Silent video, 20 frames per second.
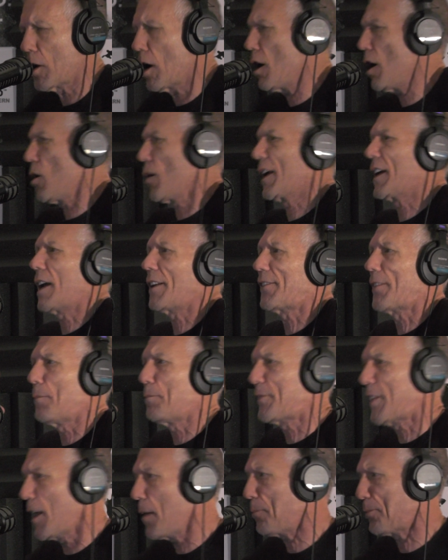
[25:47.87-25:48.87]
Oh, I got some
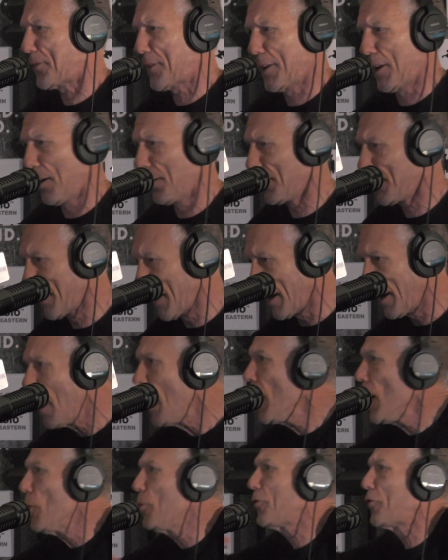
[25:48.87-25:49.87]
tips the other day.
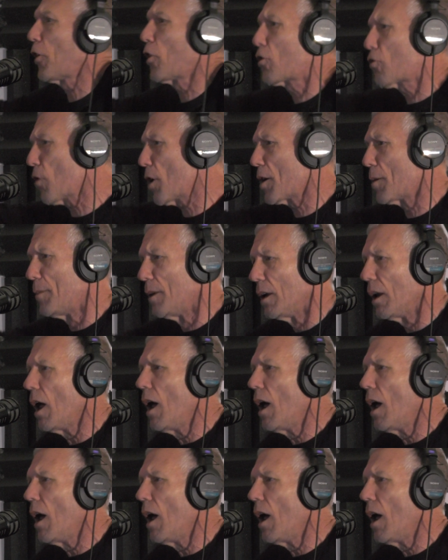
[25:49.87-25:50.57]
It was incredible.